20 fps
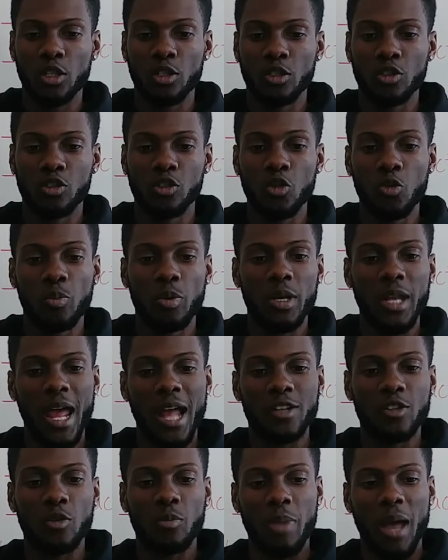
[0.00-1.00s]

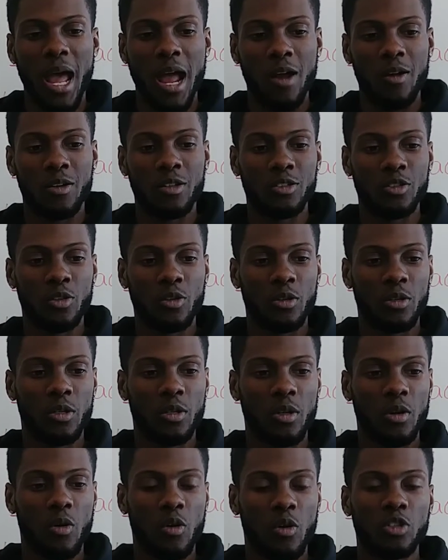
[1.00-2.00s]
supernatural powers or
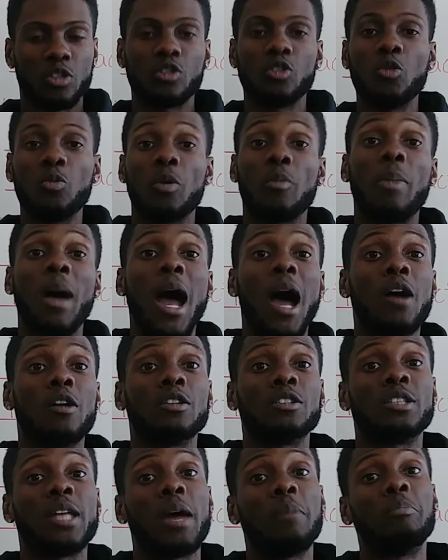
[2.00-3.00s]

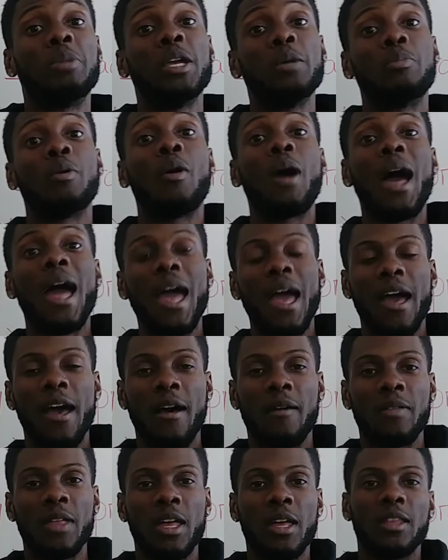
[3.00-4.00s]
superpowers that people
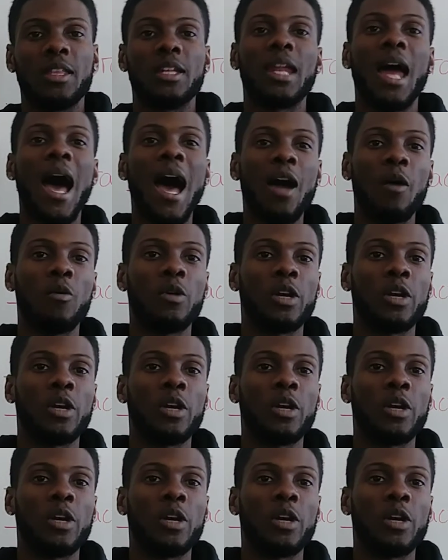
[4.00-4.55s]
have, then I